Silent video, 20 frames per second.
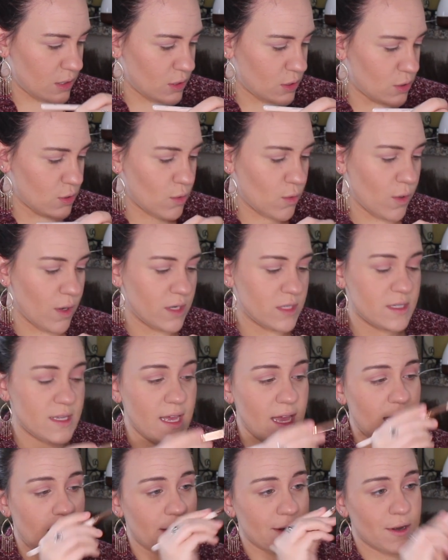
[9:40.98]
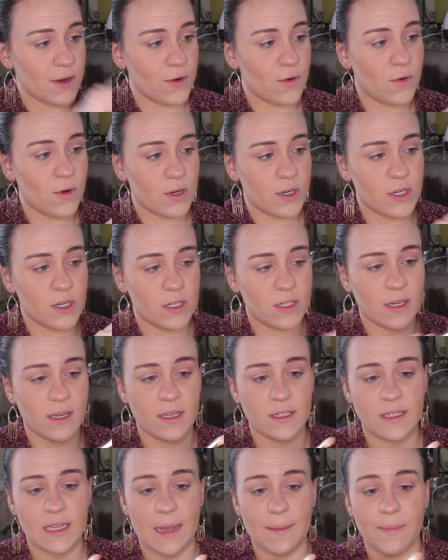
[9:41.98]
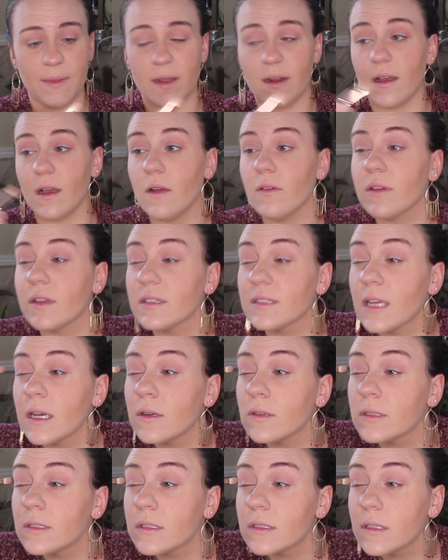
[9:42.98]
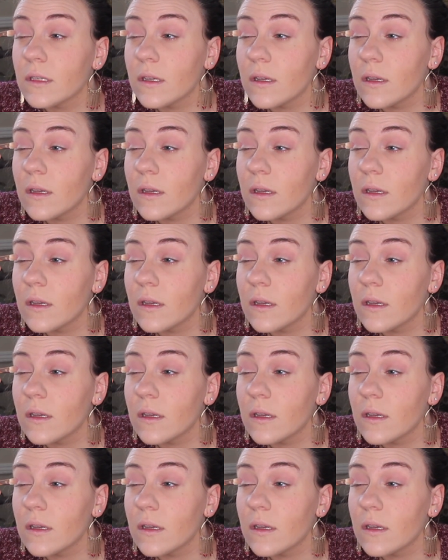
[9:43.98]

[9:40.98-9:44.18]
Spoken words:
Towards the outer corners. Going to top that off because that was